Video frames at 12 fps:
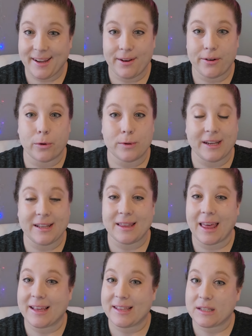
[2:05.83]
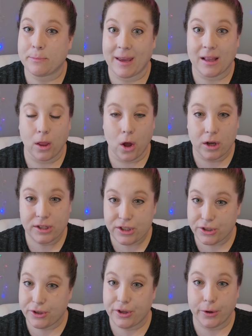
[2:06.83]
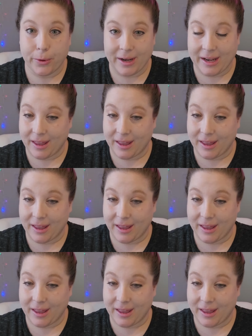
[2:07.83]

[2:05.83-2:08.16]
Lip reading: You don't need like this big long studio